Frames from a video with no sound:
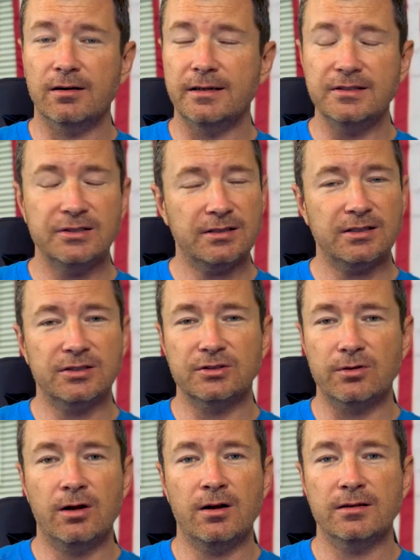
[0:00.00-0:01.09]
And he's just a
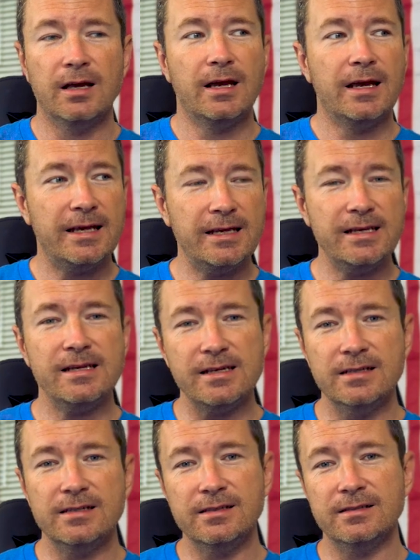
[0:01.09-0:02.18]
strong, he
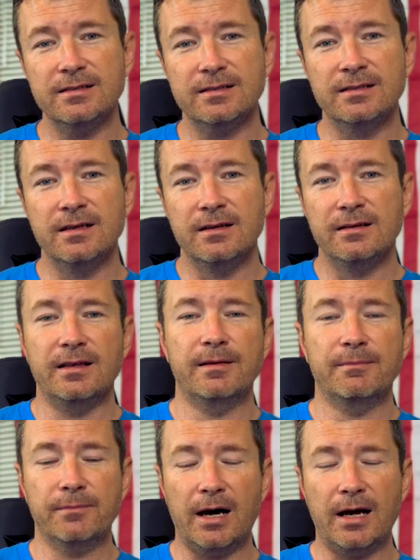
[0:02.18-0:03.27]
is the
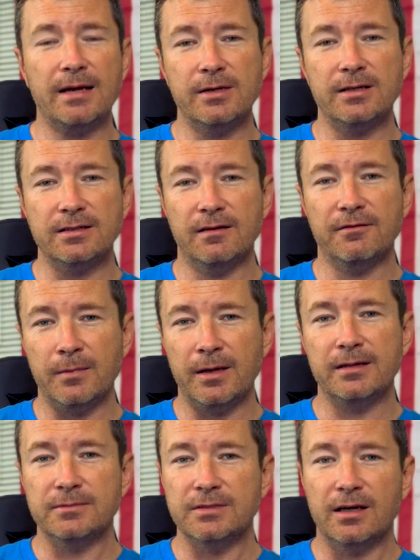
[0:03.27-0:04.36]
embodiment of make
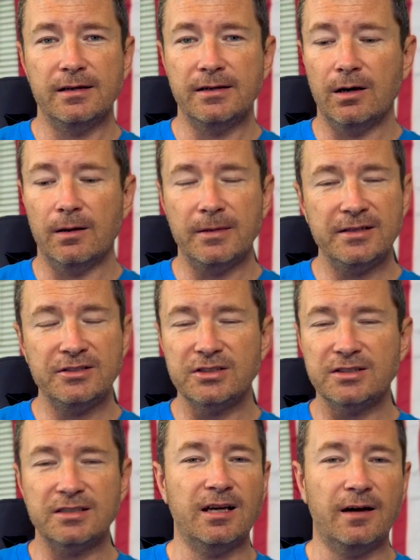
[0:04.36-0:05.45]
them tell you no. I mean, he's just
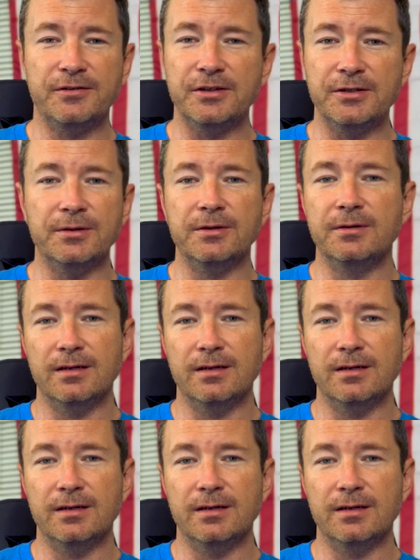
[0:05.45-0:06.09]
a tough dude.